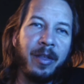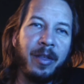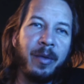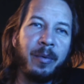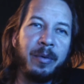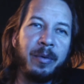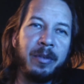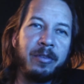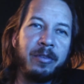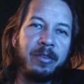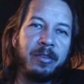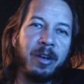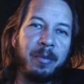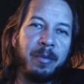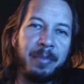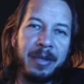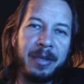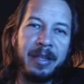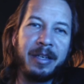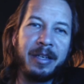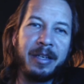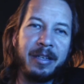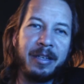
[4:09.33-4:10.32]
We lose our
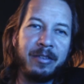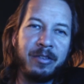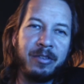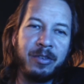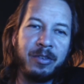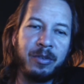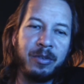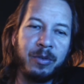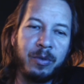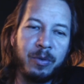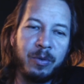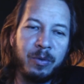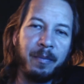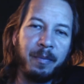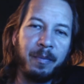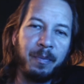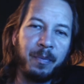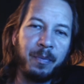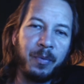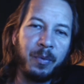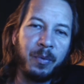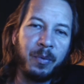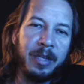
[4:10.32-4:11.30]
ability to
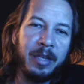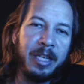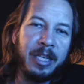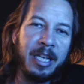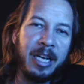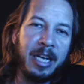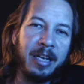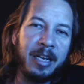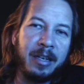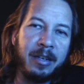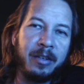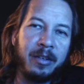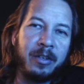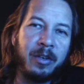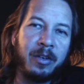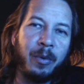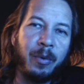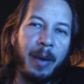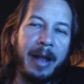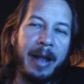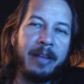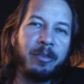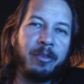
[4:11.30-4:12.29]
really get a good
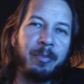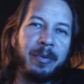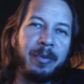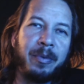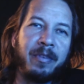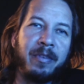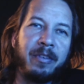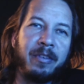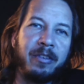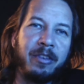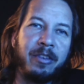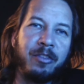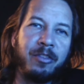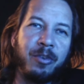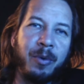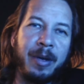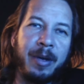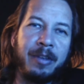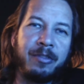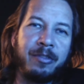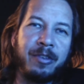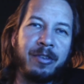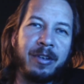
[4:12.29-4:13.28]
grasp of the
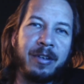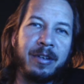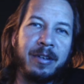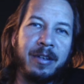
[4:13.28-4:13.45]
situation.